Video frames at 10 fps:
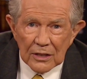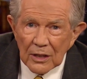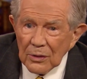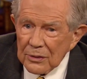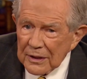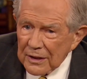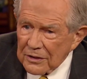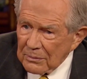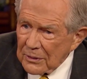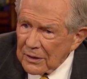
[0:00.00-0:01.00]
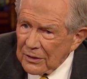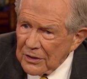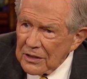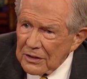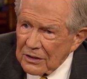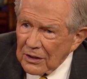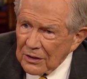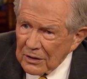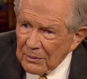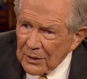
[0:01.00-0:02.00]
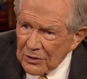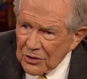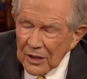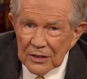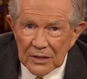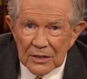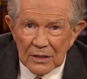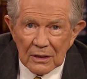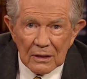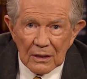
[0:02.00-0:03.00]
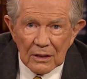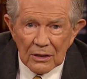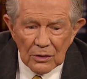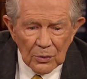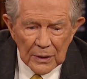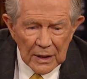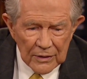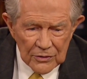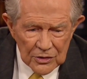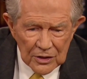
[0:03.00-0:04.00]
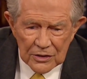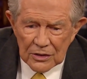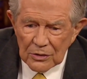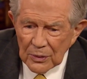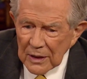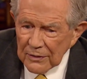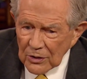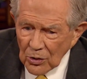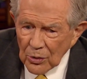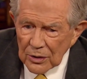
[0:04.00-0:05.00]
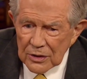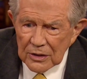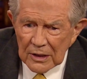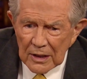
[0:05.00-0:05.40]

in the Old Testament, and Jesus talked about judges, and, uh, you know, we have judges and we have courts,